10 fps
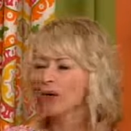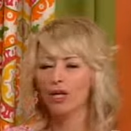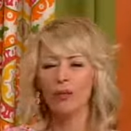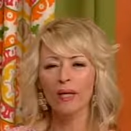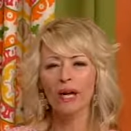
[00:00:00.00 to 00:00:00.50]

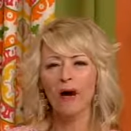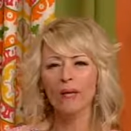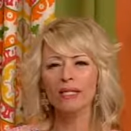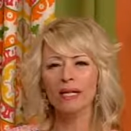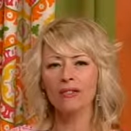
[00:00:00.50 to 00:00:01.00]
well, we
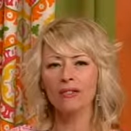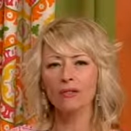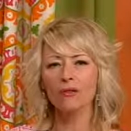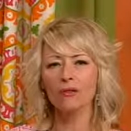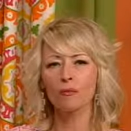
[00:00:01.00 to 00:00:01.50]
always say,
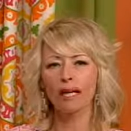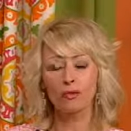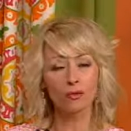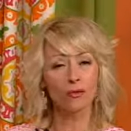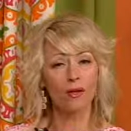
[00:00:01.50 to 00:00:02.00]
too, to make
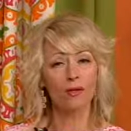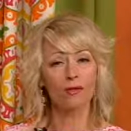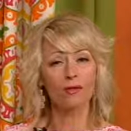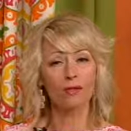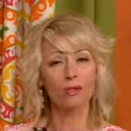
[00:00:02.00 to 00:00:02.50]
sure that
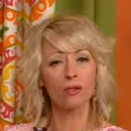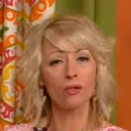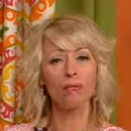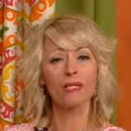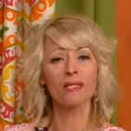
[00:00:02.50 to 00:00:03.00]
you do
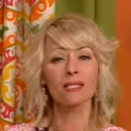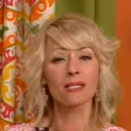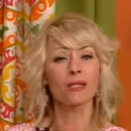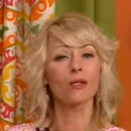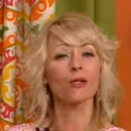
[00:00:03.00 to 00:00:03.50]
business
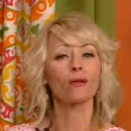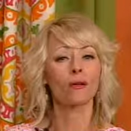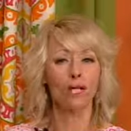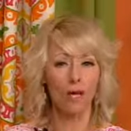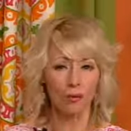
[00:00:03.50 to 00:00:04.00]
here
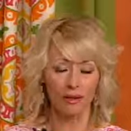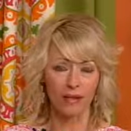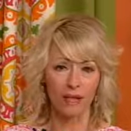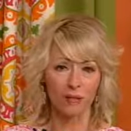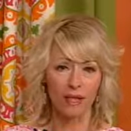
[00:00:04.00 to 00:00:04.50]

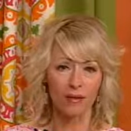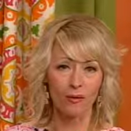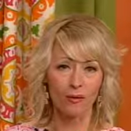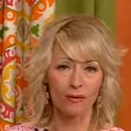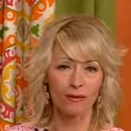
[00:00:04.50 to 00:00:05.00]
locally. And Brett
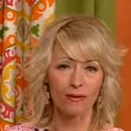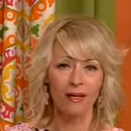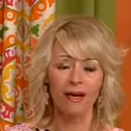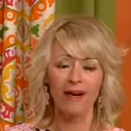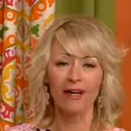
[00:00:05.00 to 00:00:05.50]
Gordon
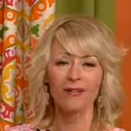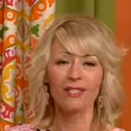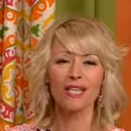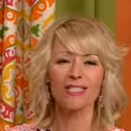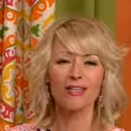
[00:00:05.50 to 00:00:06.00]
of
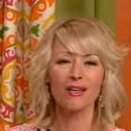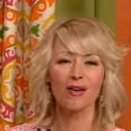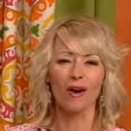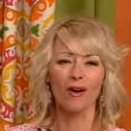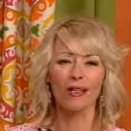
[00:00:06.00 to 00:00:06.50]

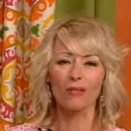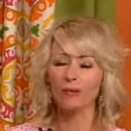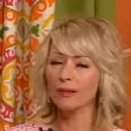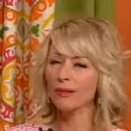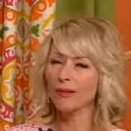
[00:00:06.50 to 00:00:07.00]
Sunsetter Awnings,
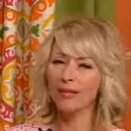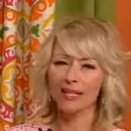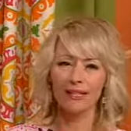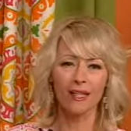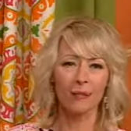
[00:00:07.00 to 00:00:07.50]
well, you know, he
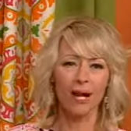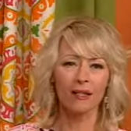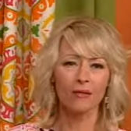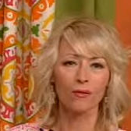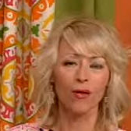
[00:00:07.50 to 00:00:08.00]
can come
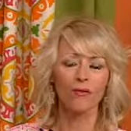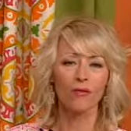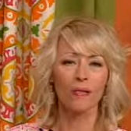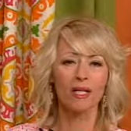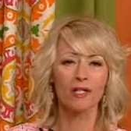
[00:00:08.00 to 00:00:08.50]
out, do all of
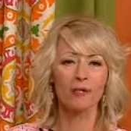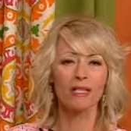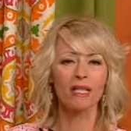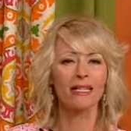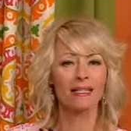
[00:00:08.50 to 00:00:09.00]
your
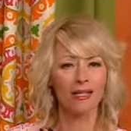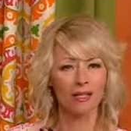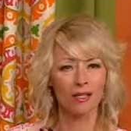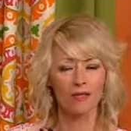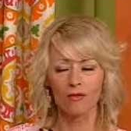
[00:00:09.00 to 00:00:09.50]
measurements, and take
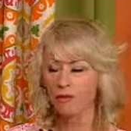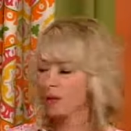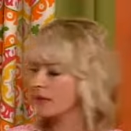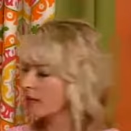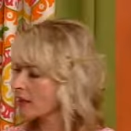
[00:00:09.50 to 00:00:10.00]
care of you.
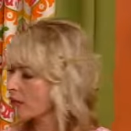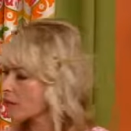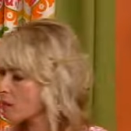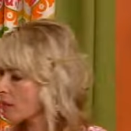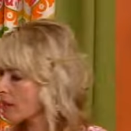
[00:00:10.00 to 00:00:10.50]
Brett, thank you
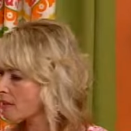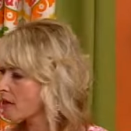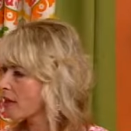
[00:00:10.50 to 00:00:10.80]
so much